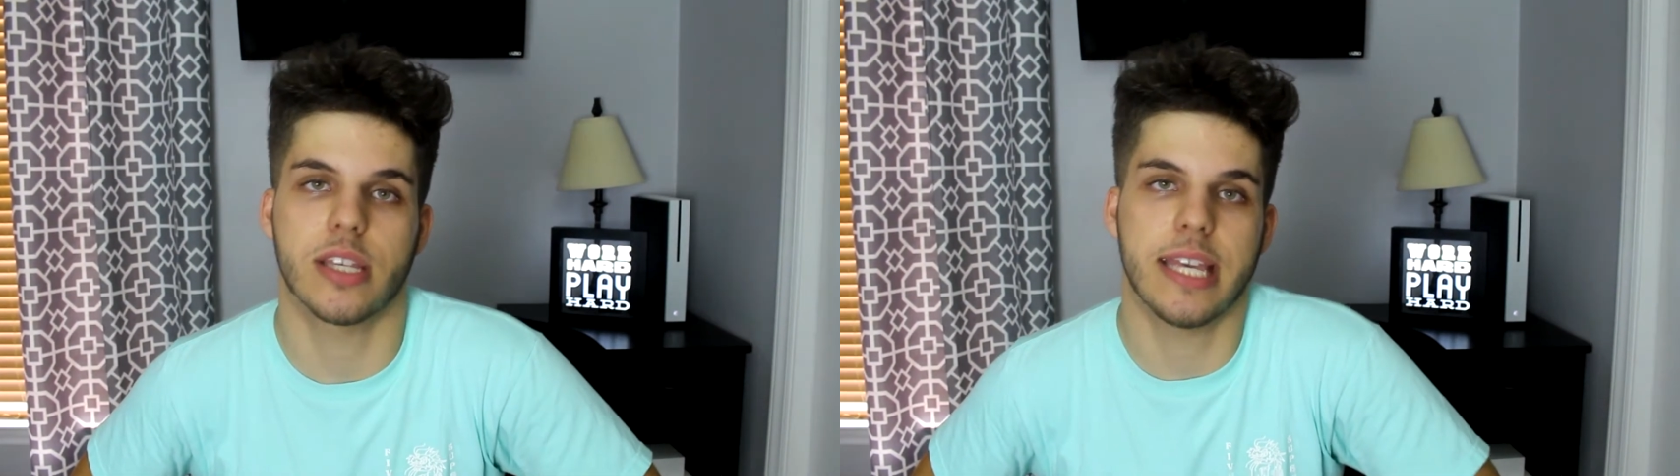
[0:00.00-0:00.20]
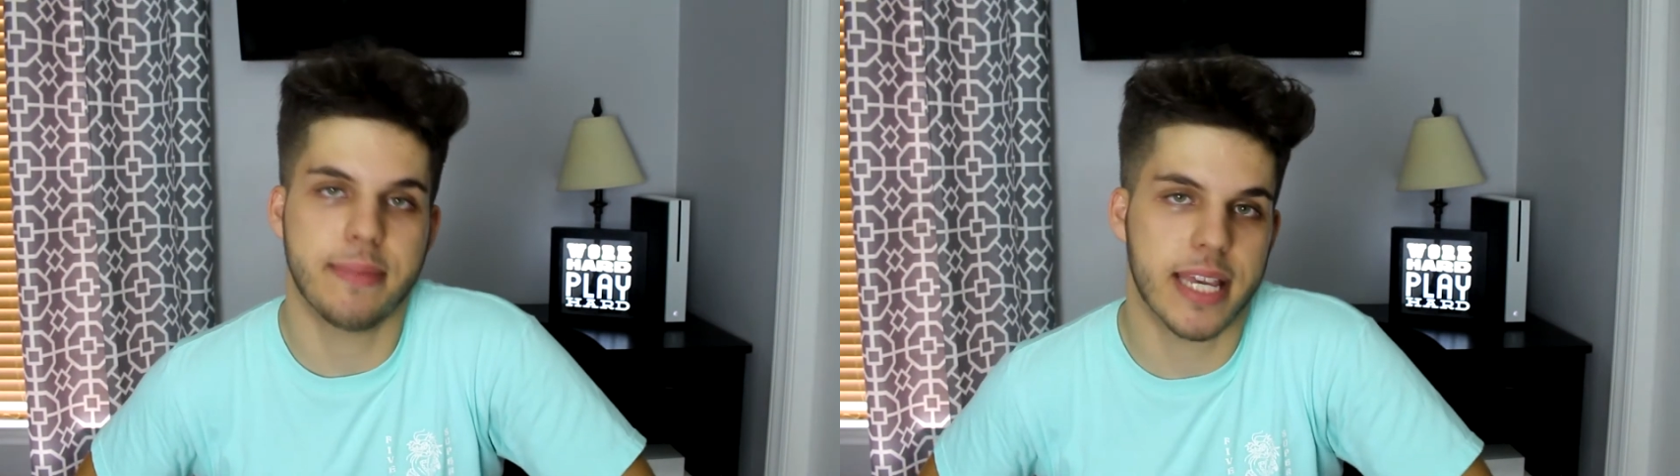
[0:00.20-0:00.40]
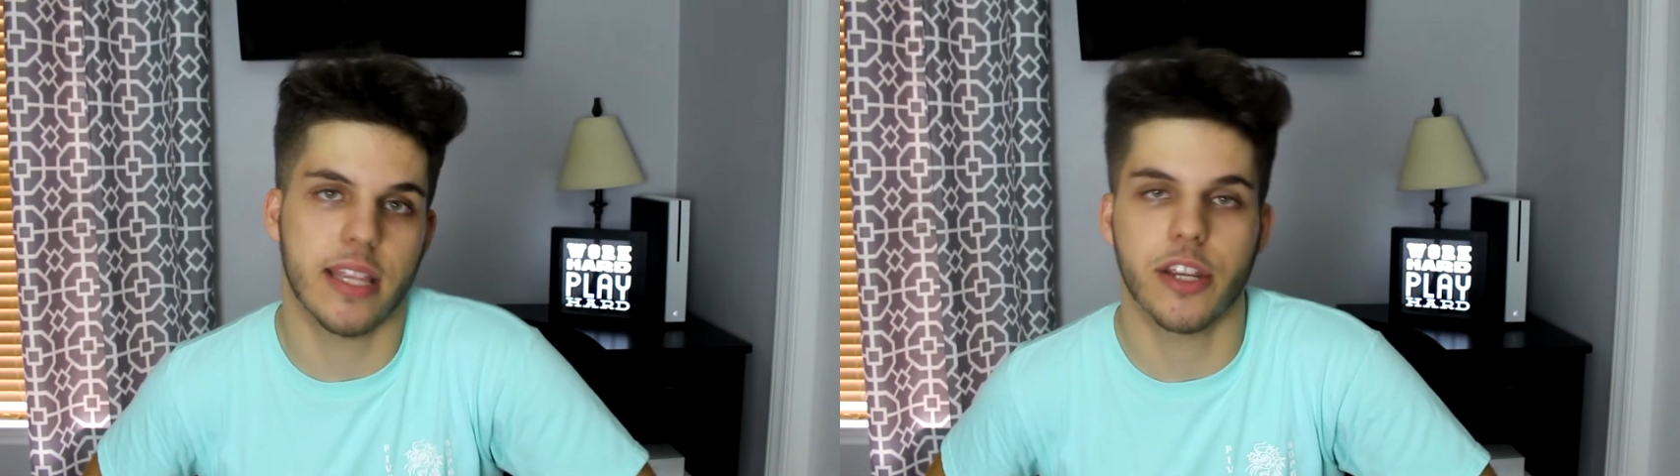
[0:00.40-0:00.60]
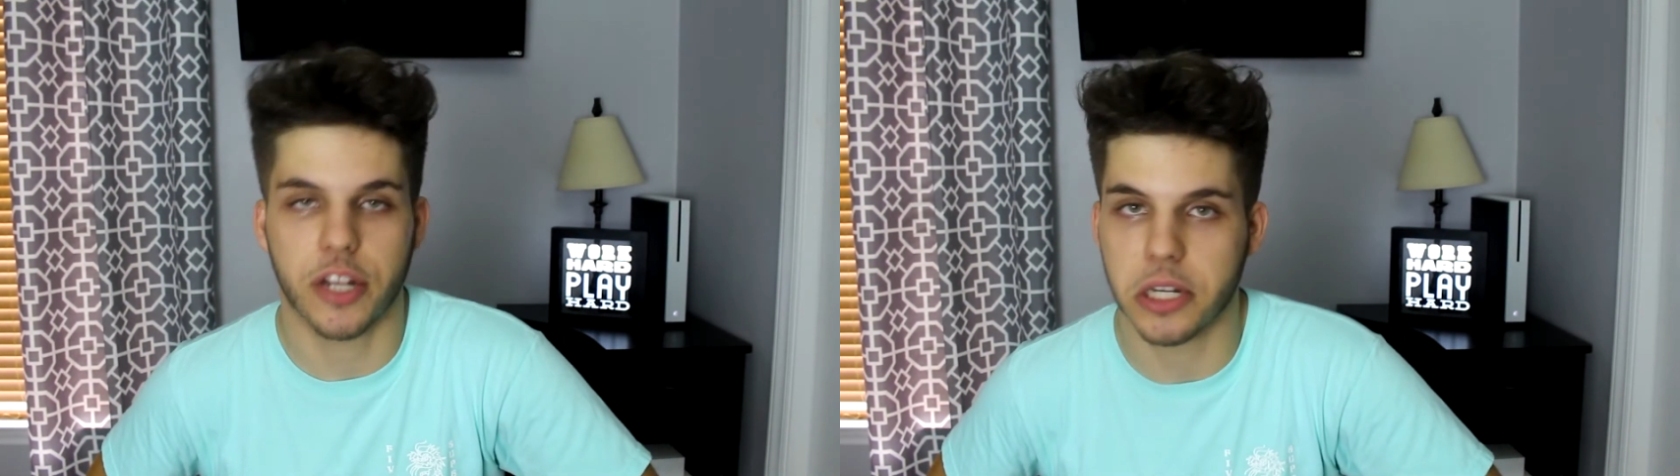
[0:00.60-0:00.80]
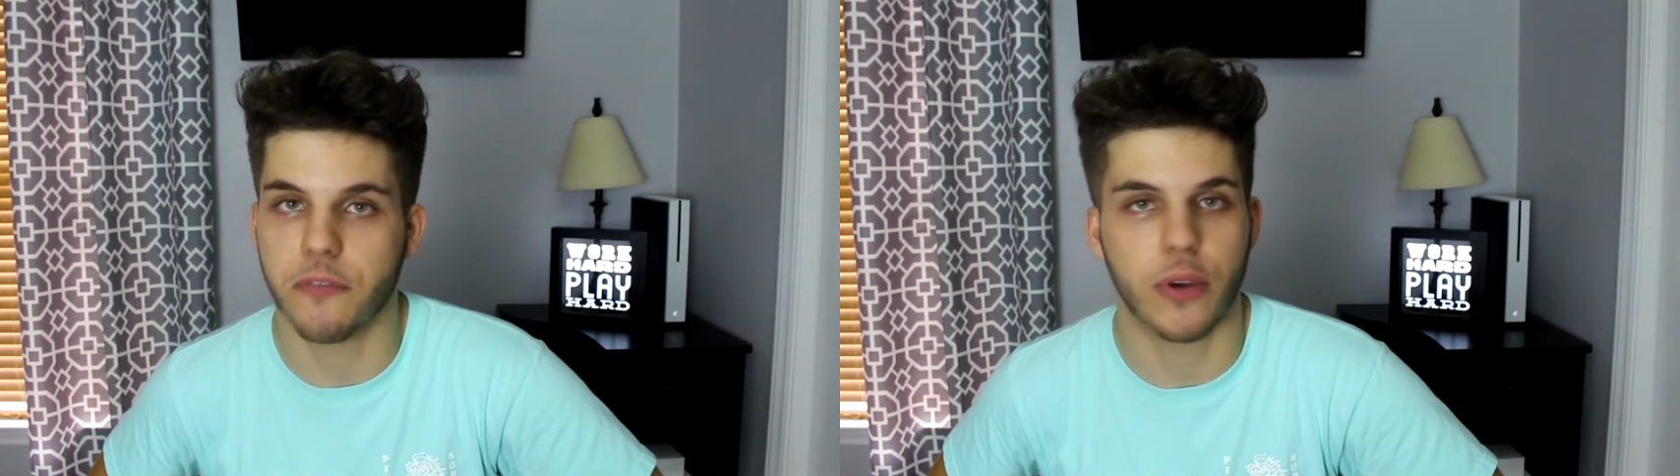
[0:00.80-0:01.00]
You keep saying that
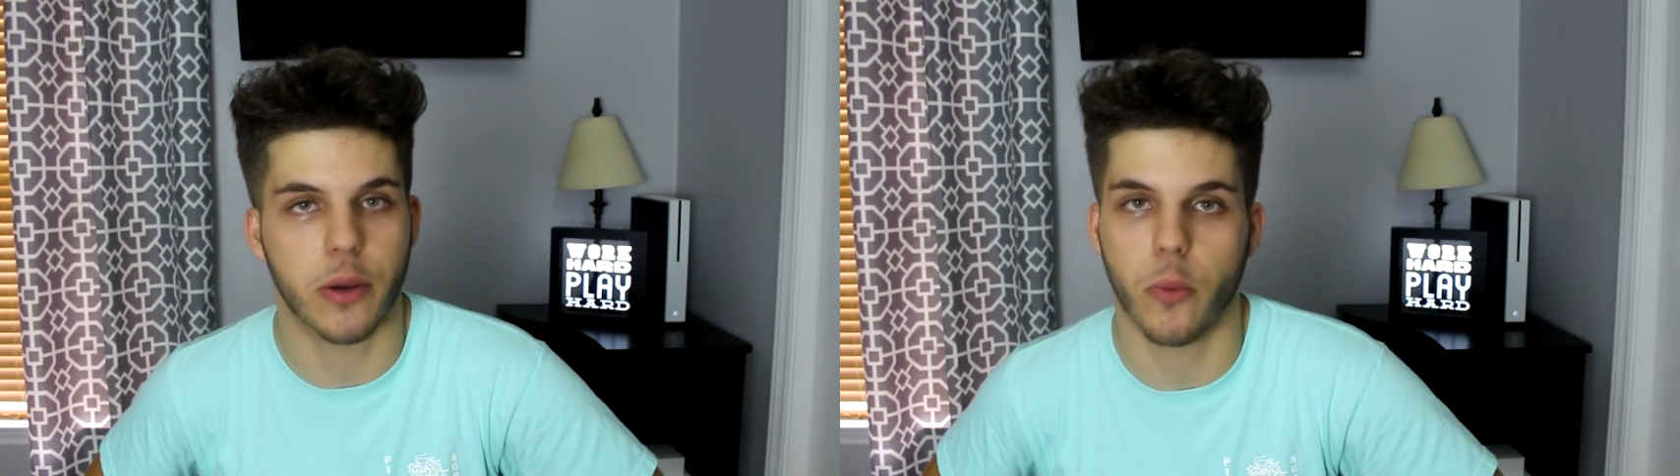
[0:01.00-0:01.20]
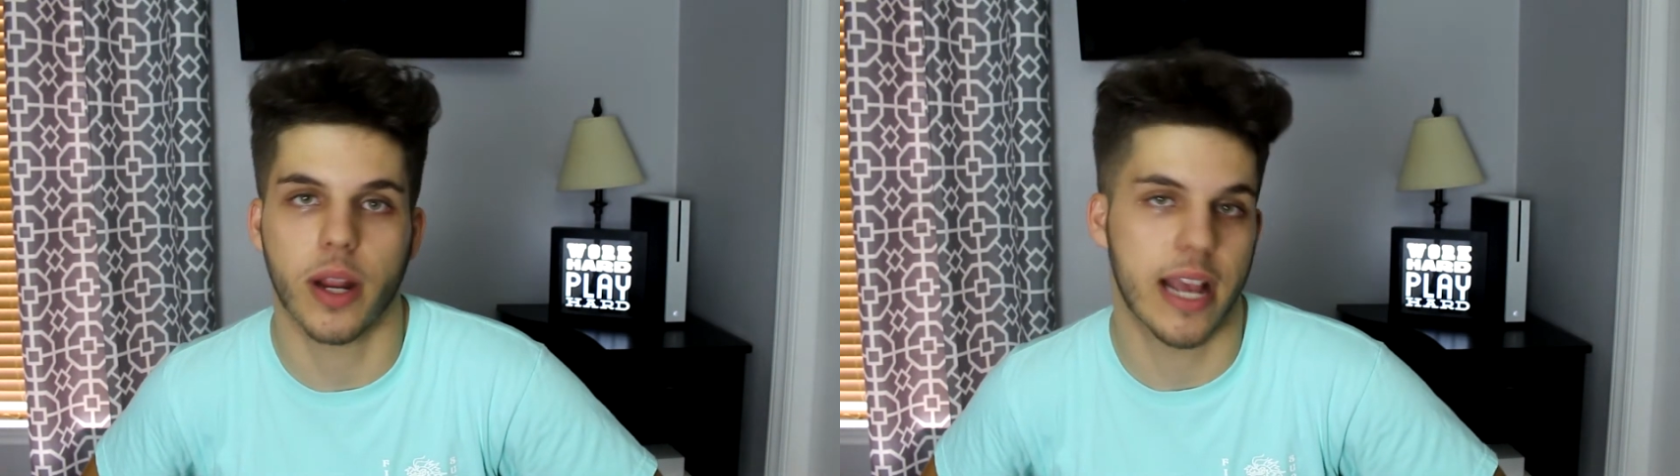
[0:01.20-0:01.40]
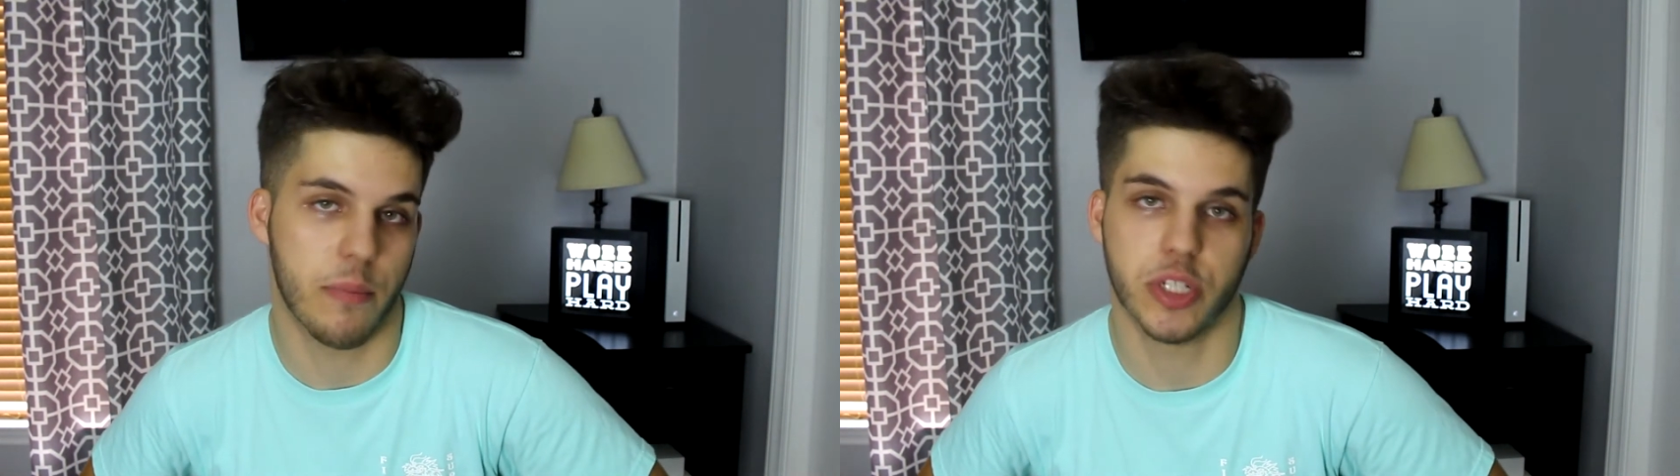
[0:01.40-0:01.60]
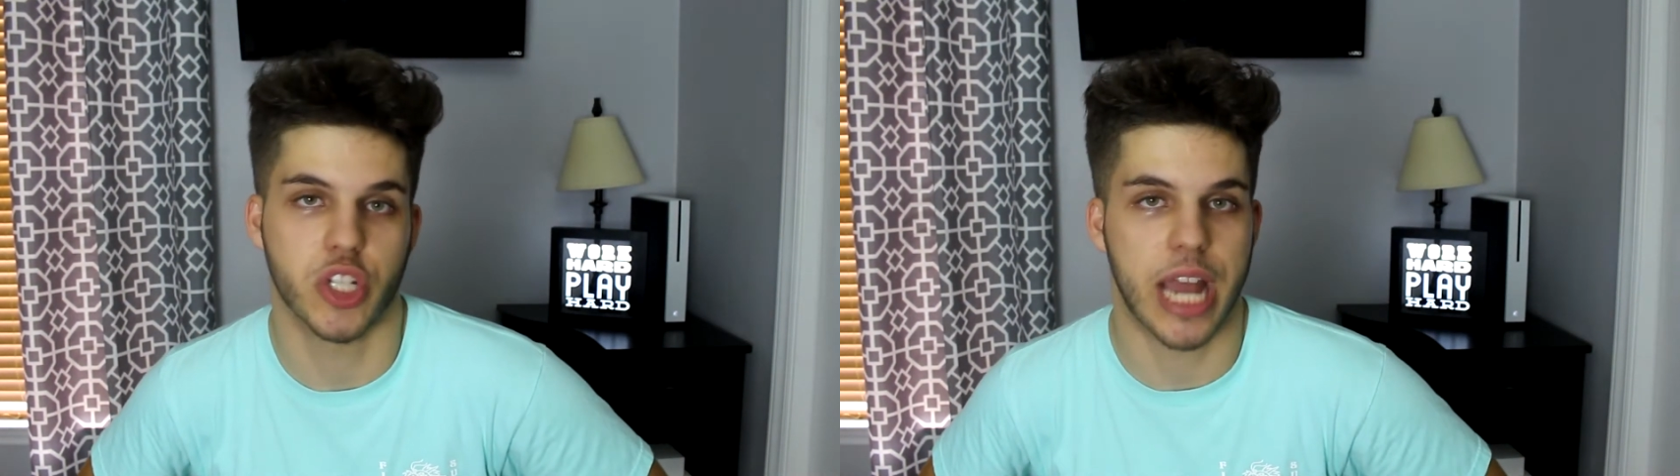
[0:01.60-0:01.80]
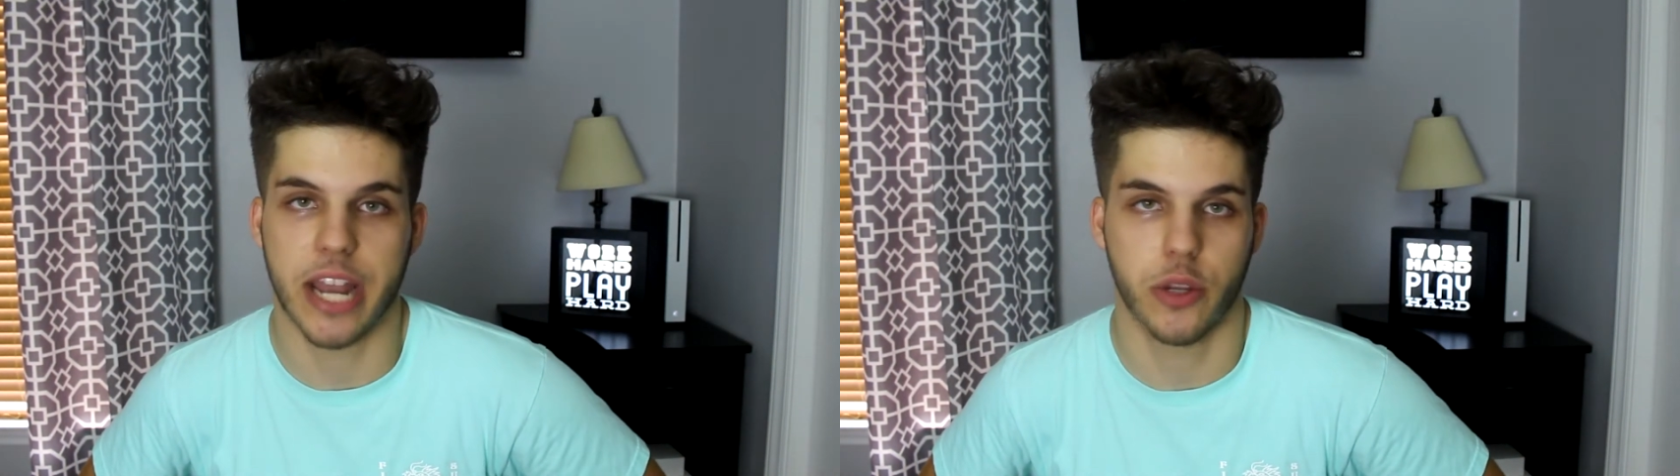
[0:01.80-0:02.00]
you're going to freaking work out, but
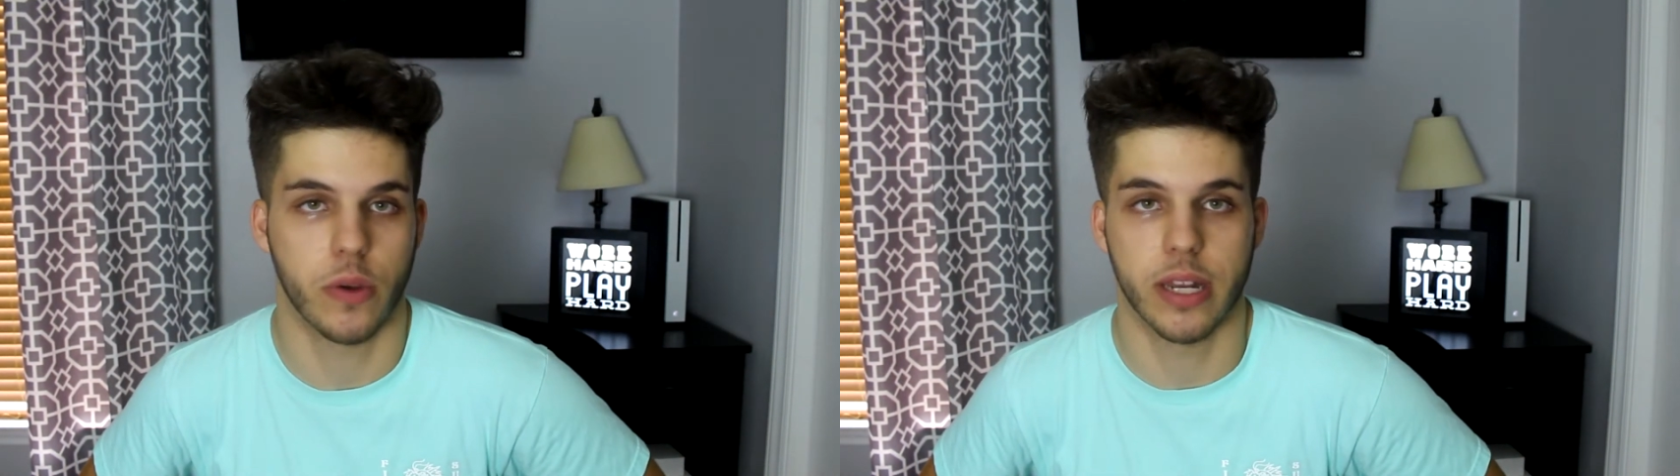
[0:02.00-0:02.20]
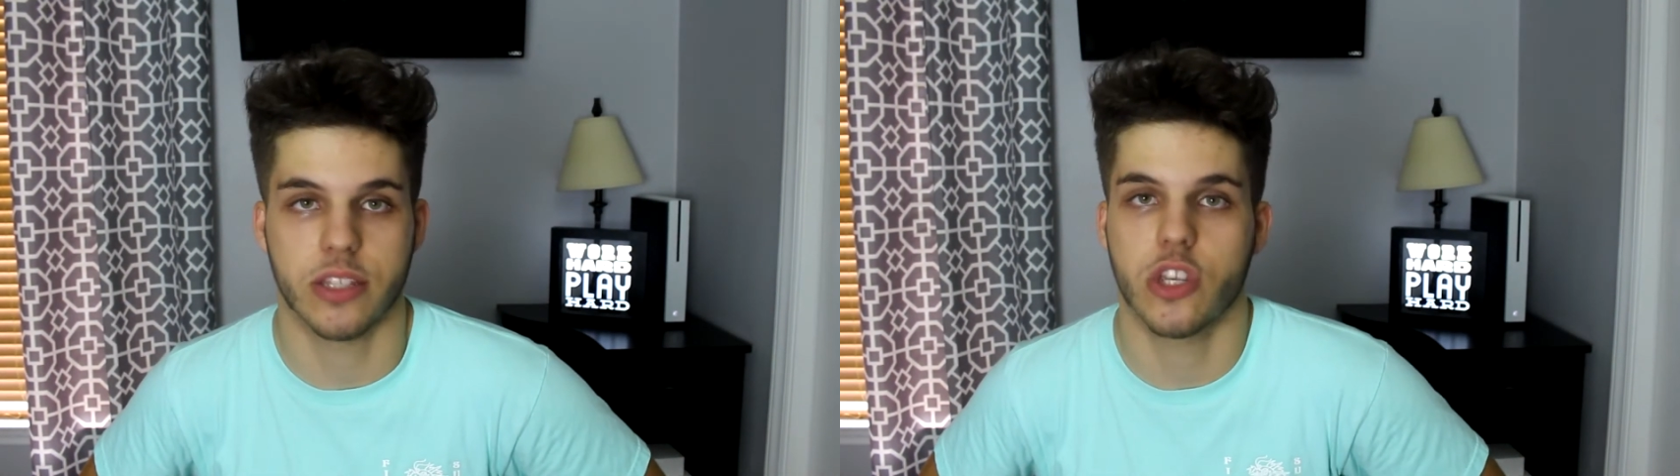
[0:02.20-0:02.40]
you're not doing it,